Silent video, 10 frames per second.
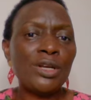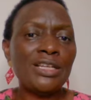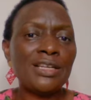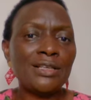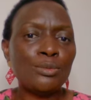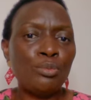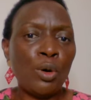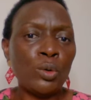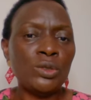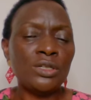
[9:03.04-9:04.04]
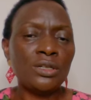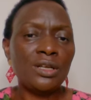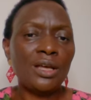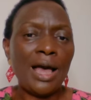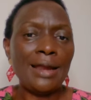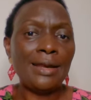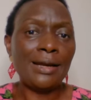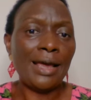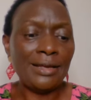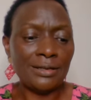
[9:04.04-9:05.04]
letters, bold,
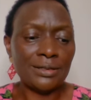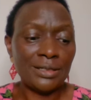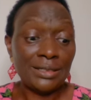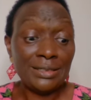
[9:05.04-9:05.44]
underlined,